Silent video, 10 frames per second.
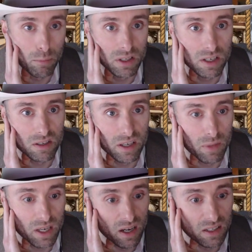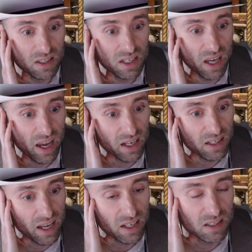please give me a D8
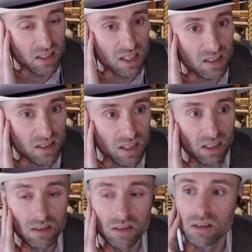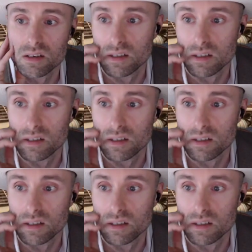and a D6.